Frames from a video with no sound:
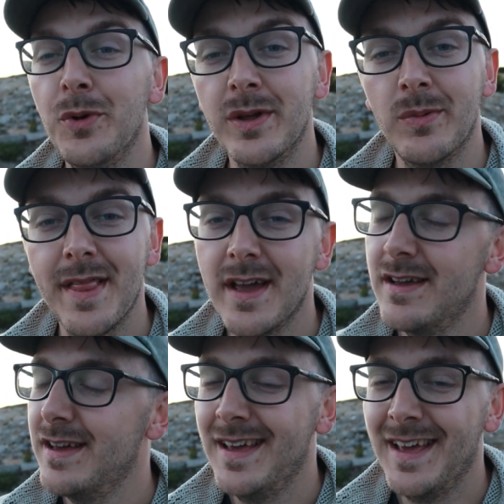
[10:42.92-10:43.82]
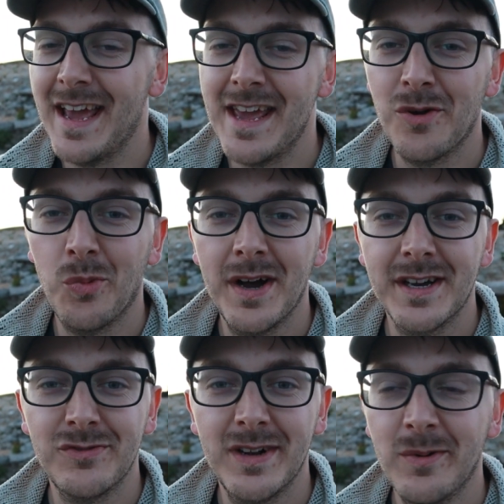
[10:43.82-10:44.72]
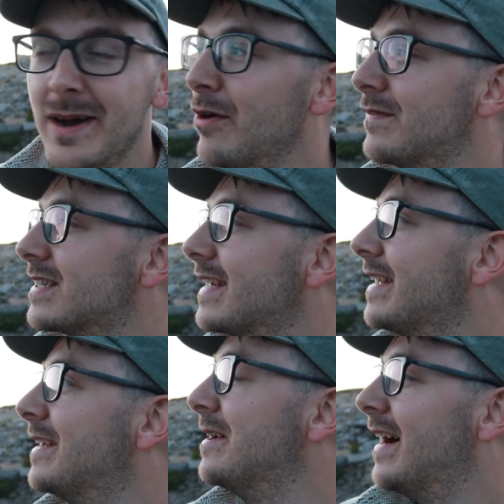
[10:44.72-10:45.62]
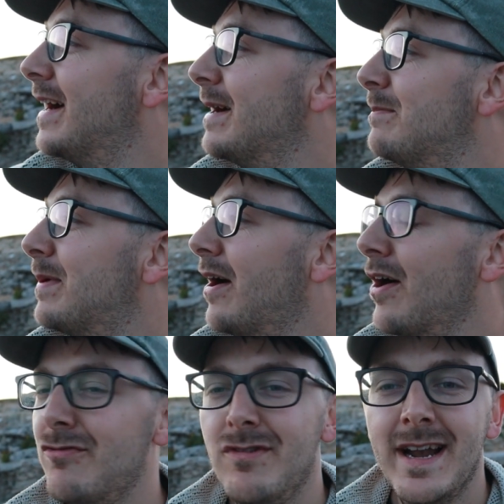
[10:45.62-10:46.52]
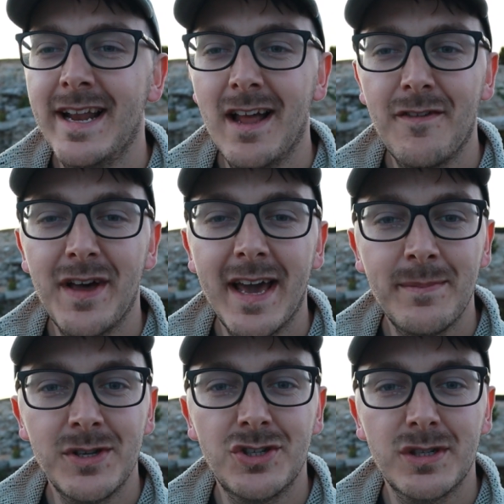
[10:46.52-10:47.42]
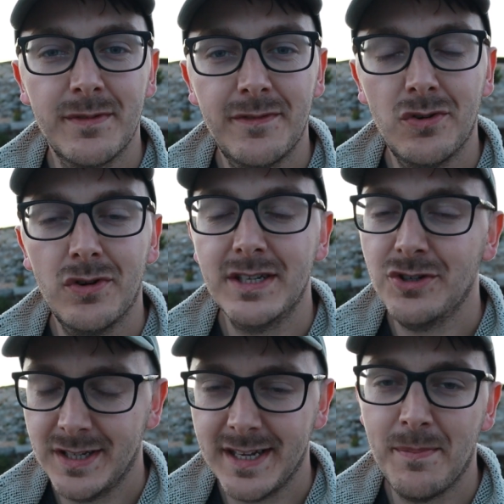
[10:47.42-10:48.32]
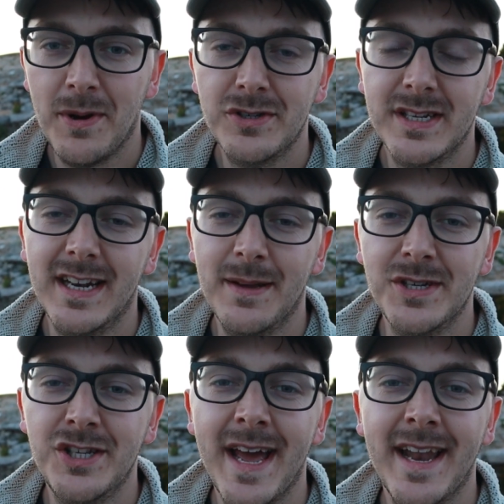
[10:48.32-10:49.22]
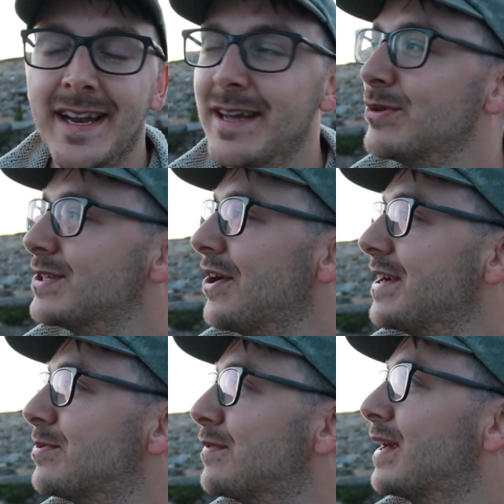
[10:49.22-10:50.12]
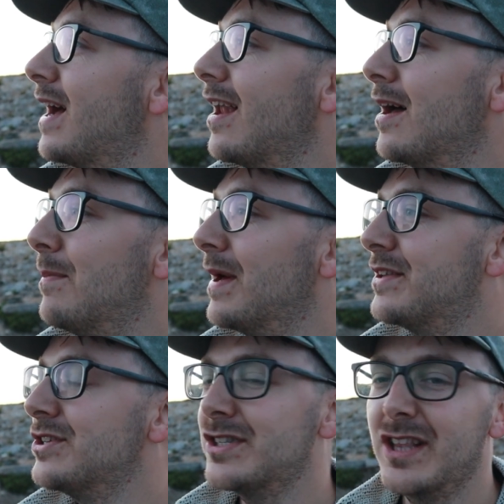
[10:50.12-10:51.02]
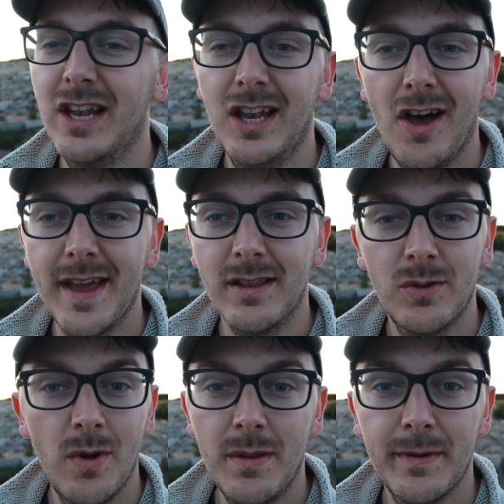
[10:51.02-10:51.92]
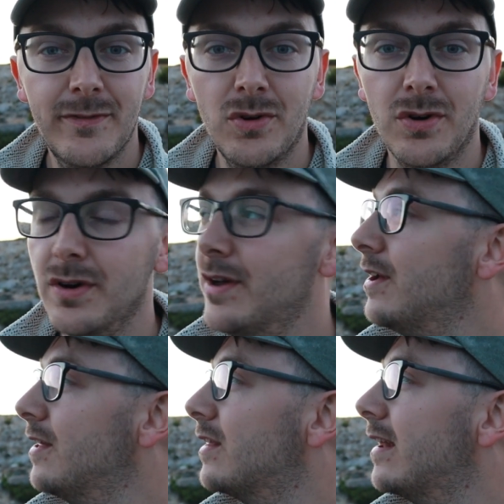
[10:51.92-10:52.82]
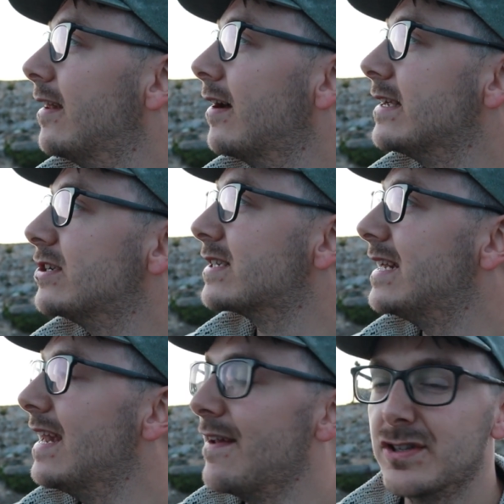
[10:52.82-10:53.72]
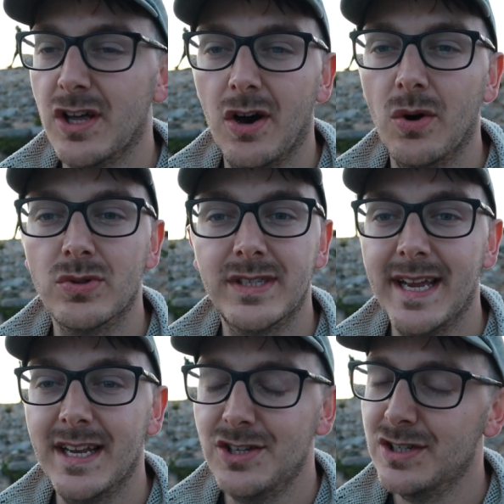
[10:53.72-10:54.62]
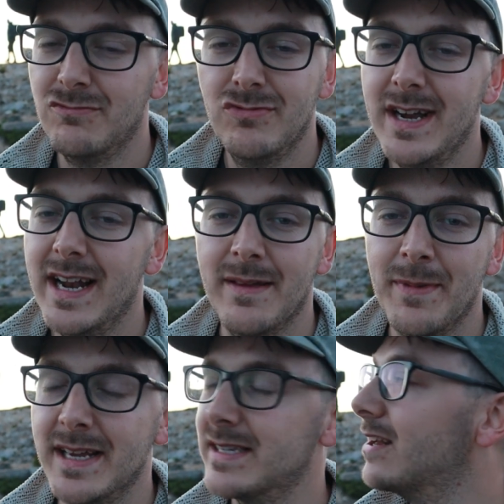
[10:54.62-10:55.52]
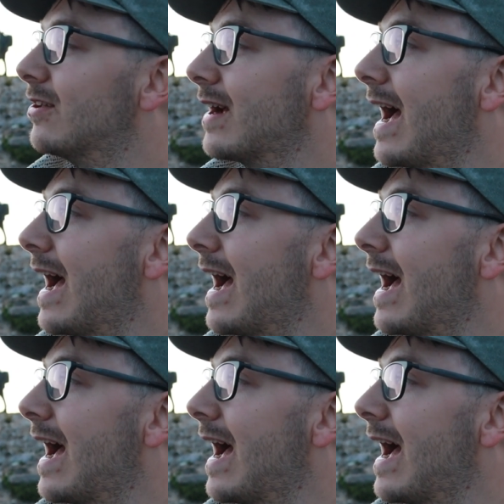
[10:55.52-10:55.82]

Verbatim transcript: moody weather. Either works really well, obviously. But I really loved that image just before. As you can see, I posted an image then and it was nice with the colour, but just the light, the one before, the light just lifts the whole scene. It just really makes it look